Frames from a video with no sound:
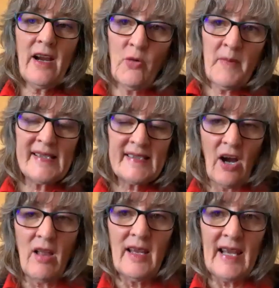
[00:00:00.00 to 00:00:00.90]
My home
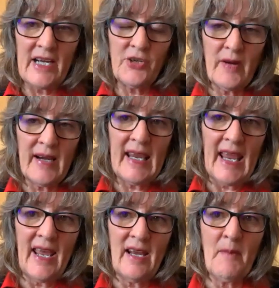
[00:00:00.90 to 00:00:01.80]
is all
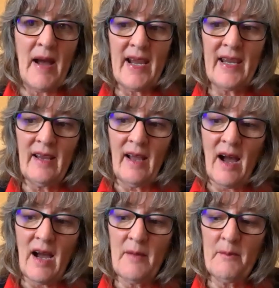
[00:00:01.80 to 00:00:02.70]
electric, and
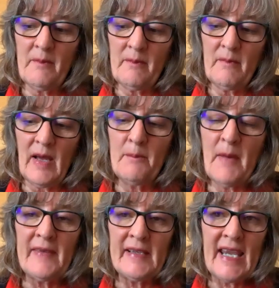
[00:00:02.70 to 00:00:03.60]
my
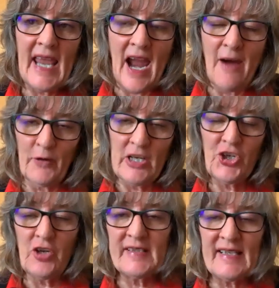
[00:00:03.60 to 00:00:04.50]
monthly
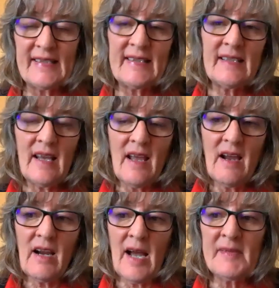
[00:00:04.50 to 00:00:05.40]
average uses
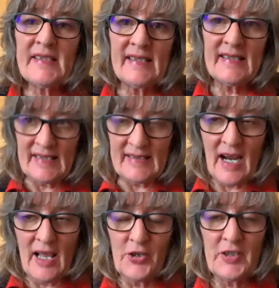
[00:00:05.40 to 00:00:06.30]
comes to
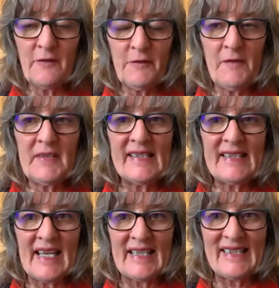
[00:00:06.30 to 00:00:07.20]

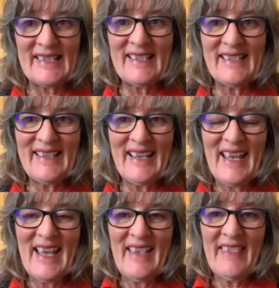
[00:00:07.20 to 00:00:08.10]
$6.50.
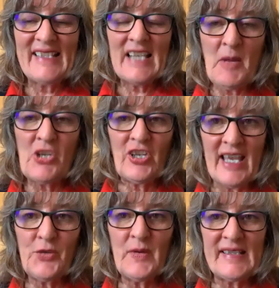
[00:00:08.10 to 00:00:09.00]
That's how
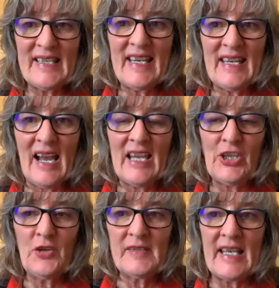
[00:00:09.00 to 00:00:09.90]
much electricity
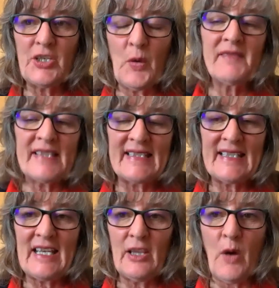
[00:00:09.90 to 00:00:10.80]
I use at 12
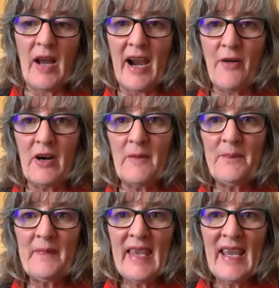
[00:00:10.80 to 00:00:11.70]
cents a kilowatt hour.